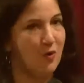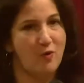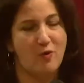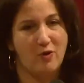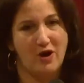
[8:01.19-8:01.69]

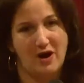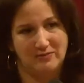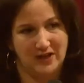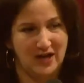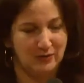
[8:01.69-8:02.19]
Or I'm
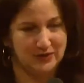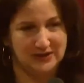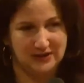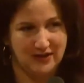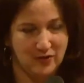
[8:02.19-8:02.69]
like, I
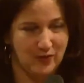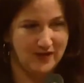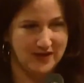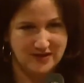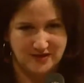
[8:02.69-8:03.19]
really like the way
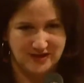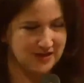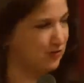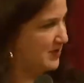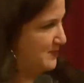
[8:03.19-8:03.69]
they did these
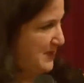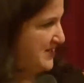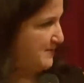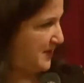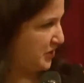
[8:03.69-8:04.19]
crispy
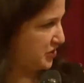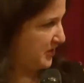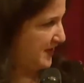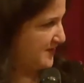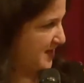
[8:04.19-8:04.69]
spinach
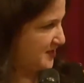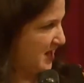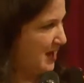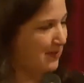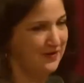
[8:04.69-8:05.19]
leaves on top.